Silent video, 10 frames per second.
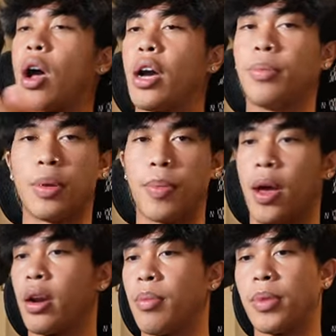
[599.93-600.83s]
hyped
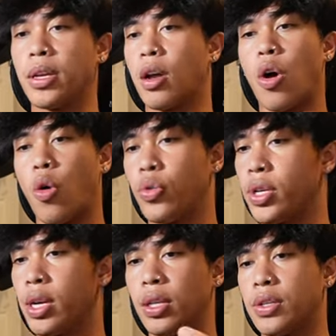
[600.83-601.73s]
about it. I'm like, oh
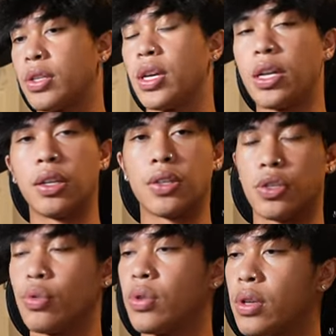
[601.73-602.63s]
yeah, let's get it. Let's
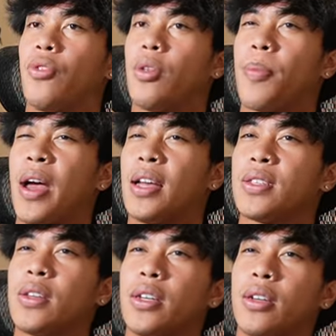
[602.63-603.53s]
do this. For the
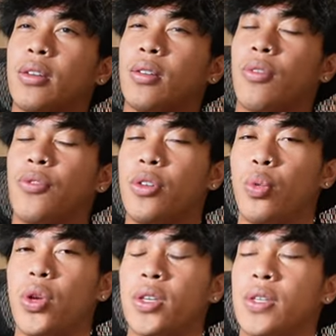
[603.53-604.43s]
past like few
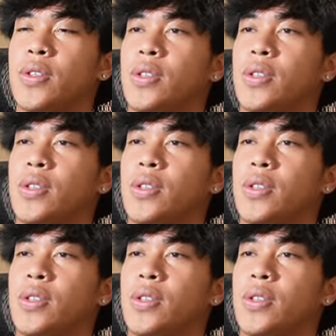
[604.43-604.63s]
weeks and